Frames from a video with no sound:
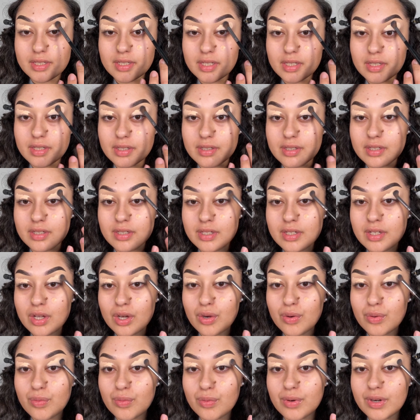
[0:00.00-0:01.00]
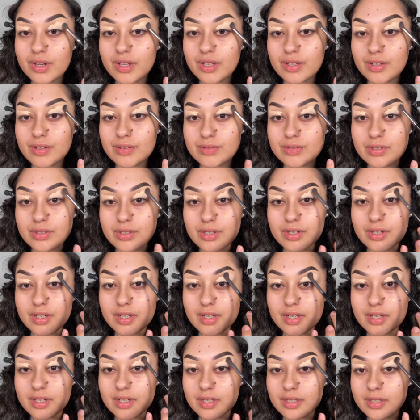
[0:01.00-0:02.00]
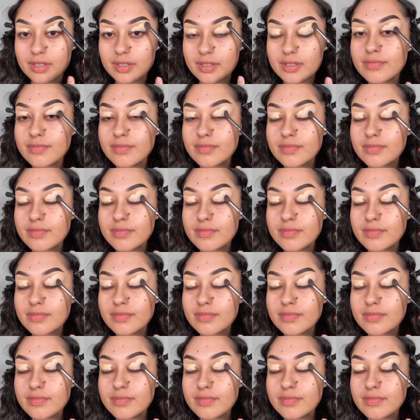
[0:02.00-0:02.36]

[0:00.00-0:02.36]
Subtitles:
it around our eye.